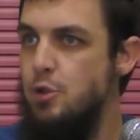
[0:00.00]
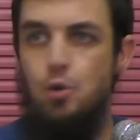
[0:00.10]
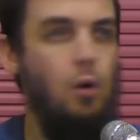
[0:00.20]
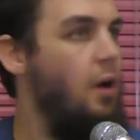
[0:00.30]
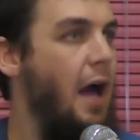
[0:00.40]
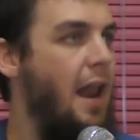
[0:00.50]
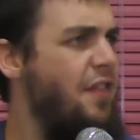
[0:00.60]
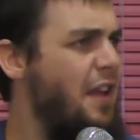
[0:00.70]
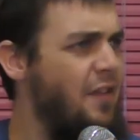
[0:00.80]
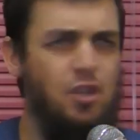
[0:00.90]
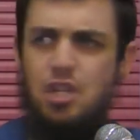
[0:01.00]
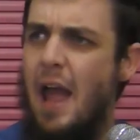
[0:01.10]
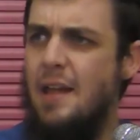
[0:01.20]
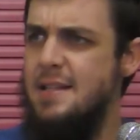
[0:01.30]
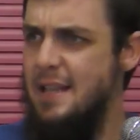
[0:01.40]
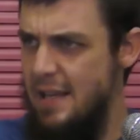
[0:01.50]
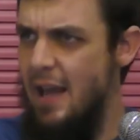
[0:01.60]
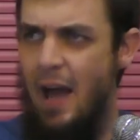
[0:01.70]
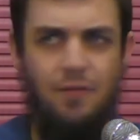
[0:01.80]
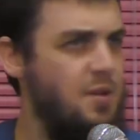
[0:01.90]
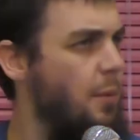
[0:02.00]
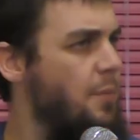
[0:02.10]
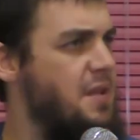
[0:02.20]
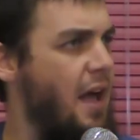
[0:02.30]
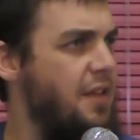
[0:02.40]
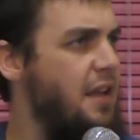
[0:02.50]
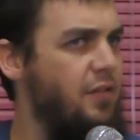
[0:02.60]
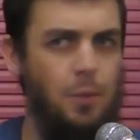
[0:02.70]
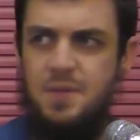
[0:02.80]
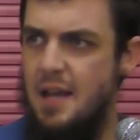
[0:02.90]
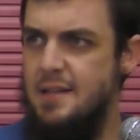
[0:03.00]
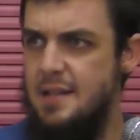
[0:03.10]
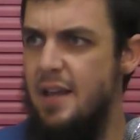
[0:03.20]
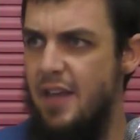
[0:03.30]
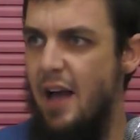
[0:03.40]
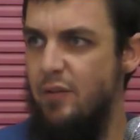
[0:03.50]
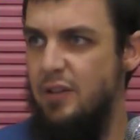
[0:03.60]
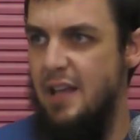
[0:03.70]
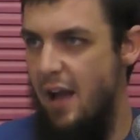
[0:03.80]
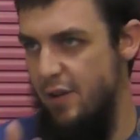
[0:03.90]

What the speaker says: I'm sure, and I think even GILC here have some upstairs. I think even upstairs here they have it.